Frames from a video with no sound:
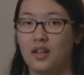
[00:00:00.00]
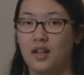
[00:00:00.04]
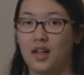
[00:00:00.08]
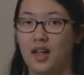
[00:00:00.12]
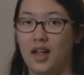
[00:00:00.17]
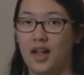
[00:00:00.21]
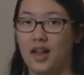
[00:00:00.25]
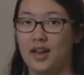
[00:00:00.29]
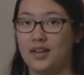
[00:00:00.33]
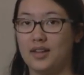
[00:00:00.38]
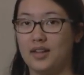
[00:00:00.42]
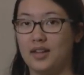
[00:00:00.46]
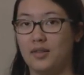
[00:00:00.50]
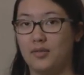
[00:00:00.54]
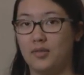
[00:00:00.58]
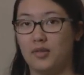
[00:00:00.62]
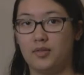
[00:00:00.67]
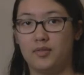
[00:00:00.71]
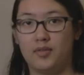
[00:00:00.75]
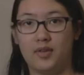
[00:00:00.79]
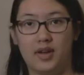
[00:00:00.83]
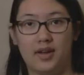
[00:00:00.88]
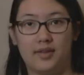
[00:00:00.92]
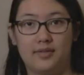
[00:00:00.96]
Had to give
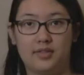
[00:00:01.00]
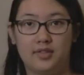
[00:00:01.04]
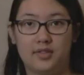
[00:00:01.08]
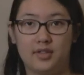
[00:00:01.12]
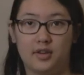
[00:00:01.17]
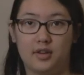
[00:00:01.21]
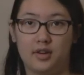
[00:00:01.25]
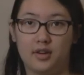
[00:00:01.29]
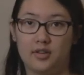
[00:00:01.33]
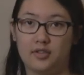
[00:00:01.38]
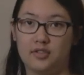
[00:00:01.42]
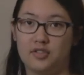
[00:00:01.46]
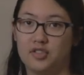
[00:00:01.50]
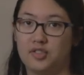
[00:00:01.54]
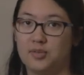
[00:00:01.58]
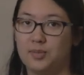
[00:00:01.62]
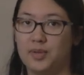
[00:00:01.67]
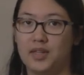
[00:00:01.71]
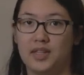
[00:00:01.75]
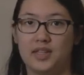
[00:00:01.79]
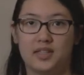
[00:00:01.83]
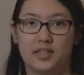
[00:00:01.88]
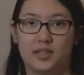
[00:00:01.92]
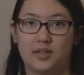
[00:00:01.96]
it 5 stars just
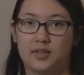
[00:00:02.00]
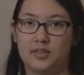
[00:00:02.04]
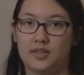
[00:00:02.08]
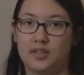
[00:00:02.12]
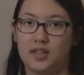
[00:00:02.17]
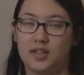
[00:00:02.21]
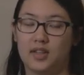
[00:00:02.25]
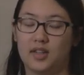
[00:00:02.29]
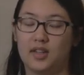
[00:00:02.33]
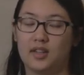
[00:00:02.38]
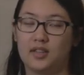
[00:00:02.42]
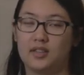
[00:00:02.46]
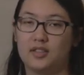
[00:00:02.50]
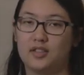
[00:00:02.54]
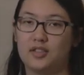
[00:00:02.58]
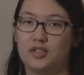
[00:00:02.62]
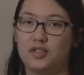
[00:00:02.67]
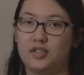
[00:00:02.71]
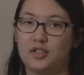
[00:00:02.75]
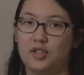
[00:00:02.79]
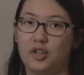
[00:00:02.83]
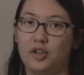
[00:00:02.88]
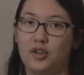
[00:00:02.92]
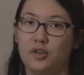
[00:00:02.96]
because I was like, it's
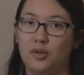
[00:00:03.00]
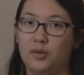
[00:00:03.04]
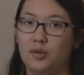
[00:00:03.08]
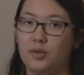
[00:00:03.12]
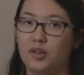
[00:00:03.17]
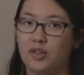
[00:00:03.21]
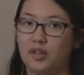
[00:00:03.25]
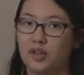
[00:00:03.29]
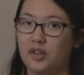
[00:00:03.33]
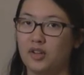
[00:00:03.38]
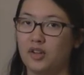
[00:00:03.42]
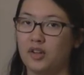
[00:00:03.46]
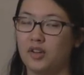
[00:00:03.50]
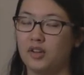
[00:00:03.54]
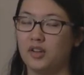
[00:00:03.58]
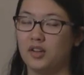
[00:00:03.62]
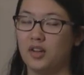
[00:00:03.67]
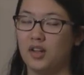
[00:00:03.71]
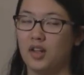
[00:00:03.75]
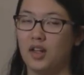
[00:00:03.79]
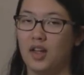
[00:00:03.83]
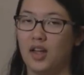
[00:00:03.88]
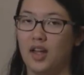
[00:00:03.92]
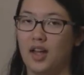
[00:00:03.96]
so good.
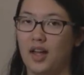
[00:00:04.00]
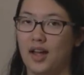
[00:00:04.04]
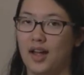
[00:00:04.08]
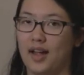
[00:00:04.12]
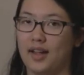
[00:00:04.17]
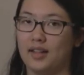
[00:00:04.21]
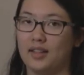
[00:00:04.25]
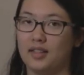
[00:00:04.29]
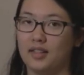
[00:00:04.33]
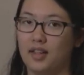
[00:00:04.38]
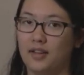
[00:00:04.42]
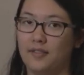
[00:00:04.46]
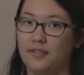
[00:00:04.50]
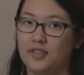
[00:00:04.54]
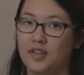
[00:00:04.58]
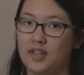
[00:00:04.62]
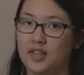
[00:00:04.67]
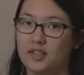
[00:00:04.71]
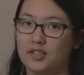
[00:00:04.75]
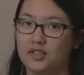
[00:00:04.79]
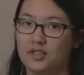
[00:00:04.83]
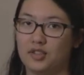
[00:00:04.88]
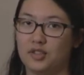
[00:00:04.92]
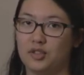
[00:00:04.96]
I loved
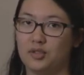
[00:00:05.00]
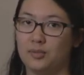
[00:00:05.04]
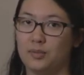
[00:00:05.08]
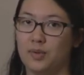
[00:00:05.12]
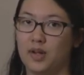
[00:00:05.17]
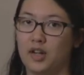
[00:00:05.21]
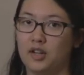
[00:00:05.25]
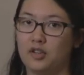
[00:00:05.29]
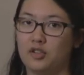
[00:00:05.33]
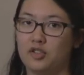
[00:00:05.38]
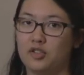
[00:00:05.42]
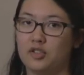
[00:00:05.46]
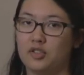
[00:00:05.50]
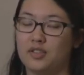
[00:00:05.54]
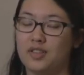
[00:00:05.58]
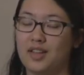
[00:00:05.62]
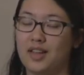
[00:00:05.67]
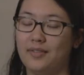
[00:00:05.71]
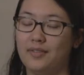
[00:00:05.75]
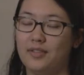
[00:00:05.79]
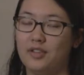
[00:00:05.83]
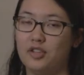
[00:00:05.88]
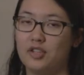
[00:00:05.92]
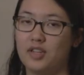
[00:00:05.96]
it so much. So
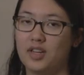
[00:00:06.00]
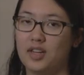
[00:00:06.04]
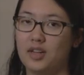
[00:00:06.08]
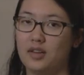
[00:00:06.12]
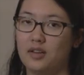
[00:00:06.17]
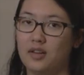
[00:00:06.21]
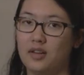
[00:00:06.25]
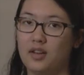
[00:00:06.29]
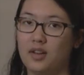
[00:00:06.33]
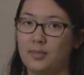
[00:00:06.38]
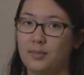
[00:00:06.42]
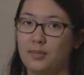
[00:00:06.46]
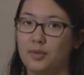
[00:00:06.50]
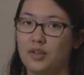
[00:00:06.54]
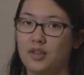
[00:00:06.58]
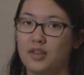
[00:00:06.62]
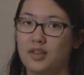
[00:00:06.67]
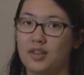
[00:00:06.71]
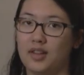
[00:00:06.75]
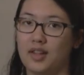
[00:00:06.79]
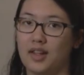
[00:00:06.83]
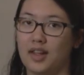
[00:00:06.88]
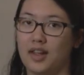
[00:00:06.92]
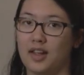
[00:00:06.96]
definitely check out An Ember in
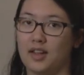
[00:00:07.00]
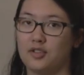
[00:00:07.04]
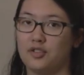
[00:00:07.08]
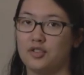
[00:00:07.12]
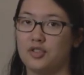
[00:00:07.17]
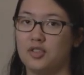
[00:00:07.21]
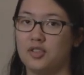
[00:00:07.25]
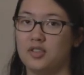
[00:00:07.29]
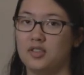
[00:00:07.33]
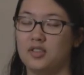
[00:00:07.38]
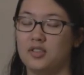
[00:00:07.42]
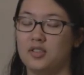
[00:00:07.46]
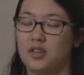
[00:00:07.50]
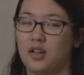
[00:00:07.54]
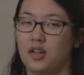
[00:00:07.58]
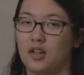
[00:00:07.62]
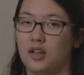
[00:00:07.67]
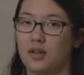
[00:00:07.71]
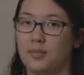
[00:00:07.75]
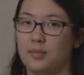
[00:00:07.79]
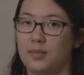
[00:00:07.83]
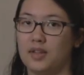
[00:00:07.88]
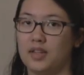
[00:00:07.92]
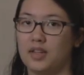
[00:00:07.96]
the Ashes
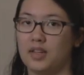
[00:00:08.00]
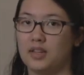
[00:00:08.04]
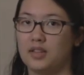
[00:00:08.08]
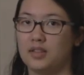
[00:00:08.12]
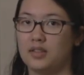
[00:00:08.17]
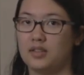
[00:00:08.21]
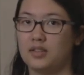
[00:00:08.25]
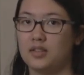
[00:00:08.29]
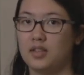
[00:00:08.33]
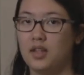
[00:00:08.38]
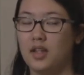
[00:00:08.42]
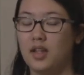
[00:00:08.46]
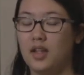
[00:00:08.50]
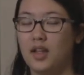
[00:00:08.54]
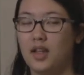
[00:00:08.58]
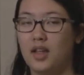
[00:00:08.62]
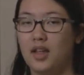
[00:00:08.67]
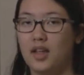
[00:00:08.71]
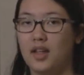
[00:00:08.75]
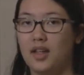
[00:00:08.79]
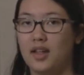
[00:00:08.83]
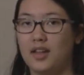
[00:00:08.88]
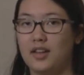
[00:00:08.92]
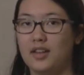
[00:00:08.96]
because
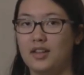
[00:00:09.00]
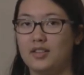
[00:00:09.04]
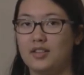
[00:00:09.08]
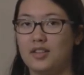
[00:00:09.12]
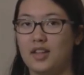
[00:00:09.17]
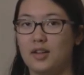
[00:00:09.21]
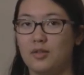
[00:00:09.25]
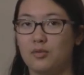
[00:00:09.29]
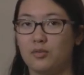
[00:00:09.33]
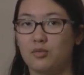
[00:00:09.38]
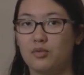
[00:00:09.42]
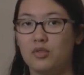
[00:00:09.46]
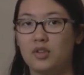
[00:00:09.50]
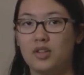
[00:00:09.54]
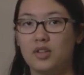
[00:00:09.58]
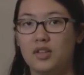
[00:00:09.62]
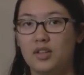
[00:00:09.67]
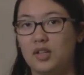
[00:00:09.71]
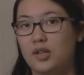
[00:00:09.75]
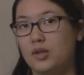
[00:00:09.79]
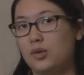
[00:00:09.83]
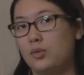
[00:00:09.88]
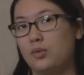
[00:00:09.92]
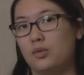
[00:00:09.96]
it is a
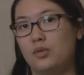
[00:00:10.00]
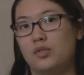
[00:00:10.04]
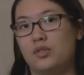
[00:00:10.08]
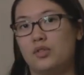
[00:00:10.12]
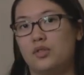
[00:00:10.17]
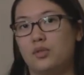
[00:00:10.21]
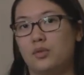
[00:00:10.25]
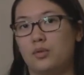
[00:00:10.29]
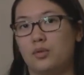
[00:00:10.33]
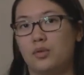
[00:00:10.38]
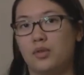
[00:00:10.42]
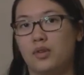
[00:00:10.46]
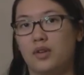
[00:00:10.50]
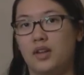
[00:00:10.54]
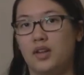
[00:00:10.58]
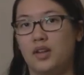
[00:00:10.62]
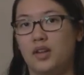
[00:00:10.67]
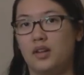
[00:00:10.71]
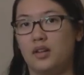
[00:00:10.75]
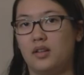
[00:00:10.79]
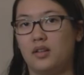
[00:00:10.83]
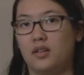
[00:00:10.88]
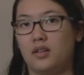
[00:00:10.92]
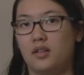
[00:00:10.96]
really cool
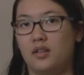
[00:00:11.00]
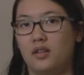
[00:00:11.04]
story.